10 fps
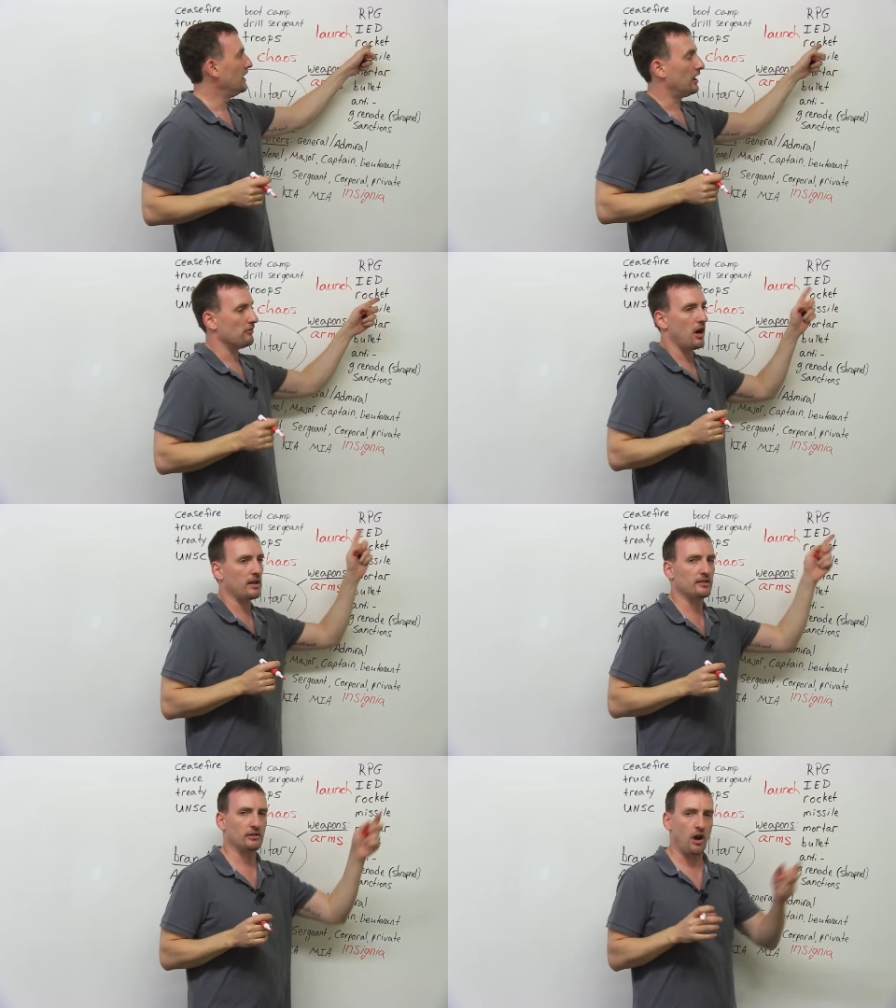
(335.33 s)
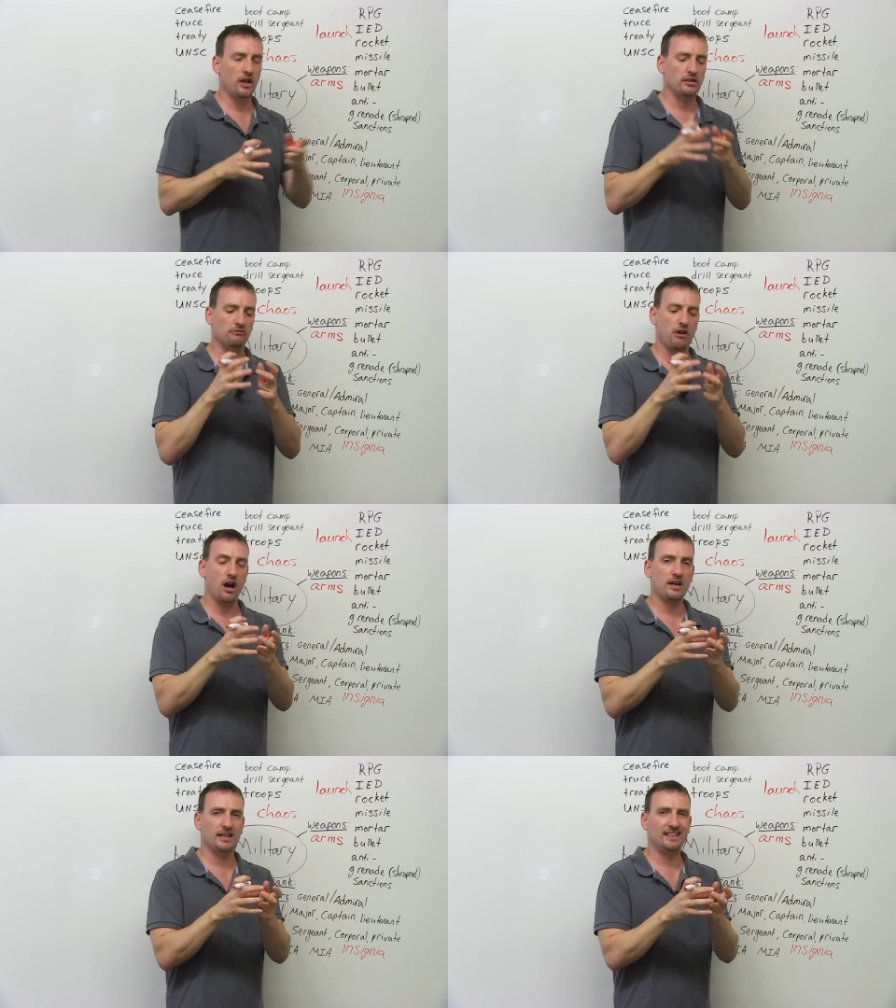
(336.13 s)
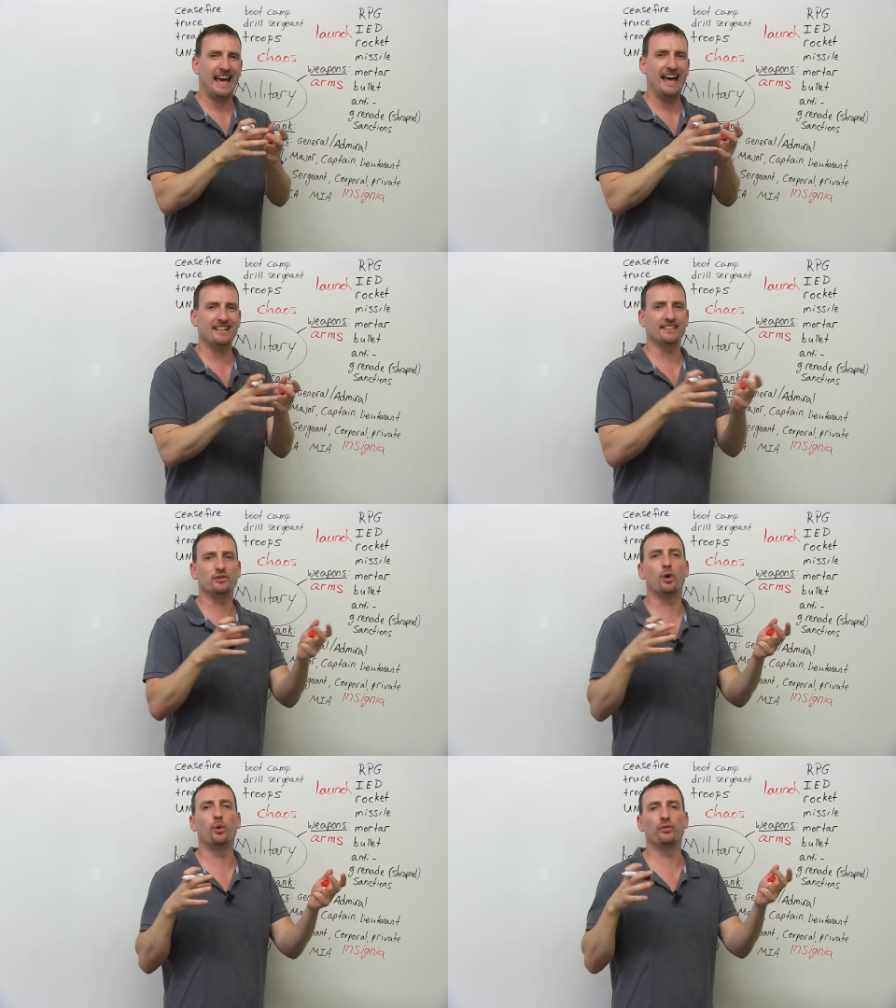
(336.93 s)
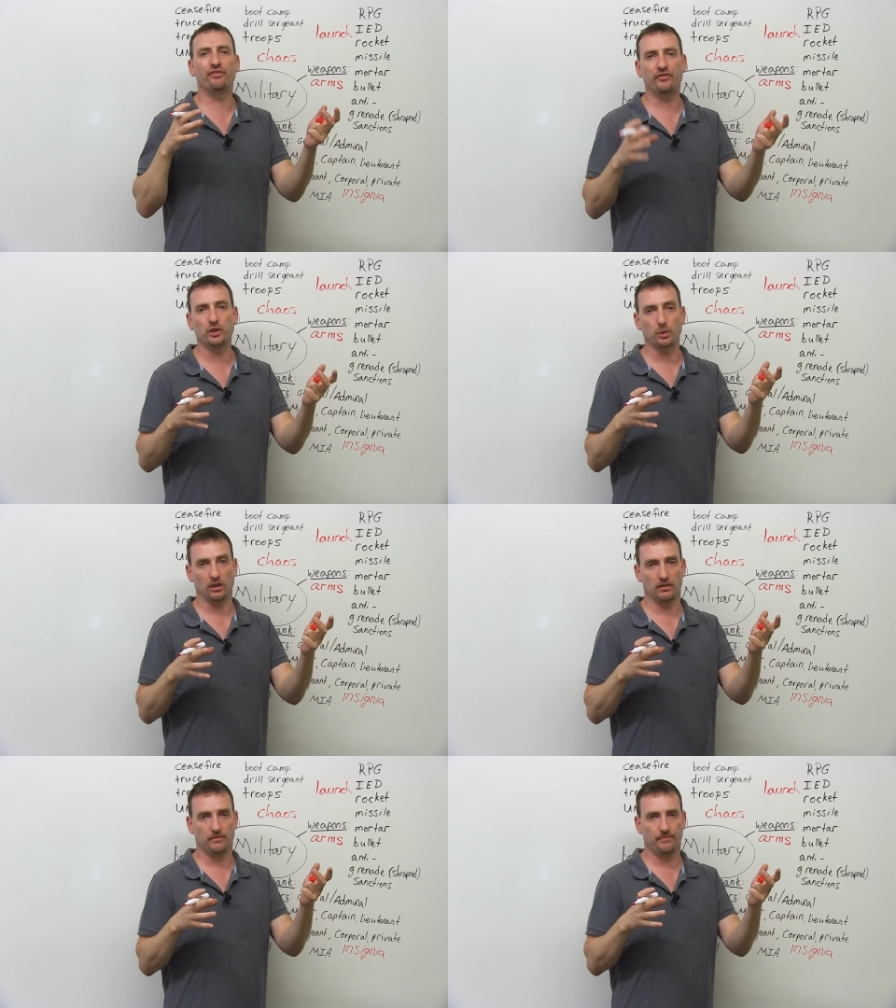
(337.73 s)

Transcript: A rocket is launched. A rocket has its own fuel.